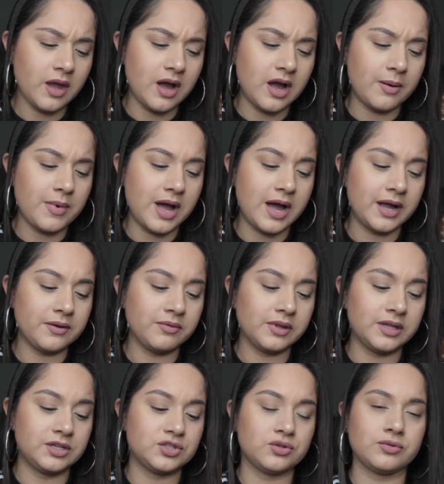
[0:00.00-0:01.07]
I
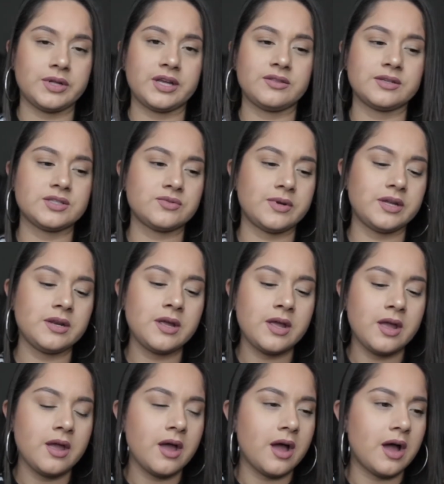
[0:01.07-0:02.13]
really do like this one.
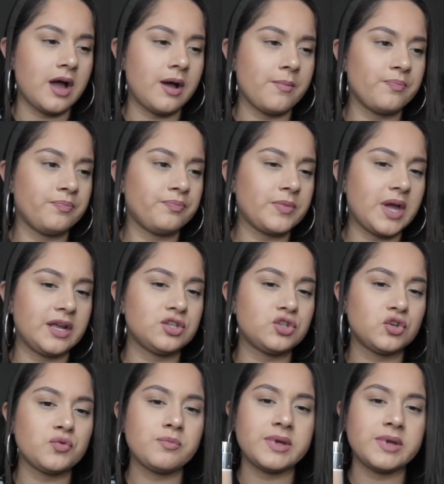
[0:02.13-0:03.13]
I do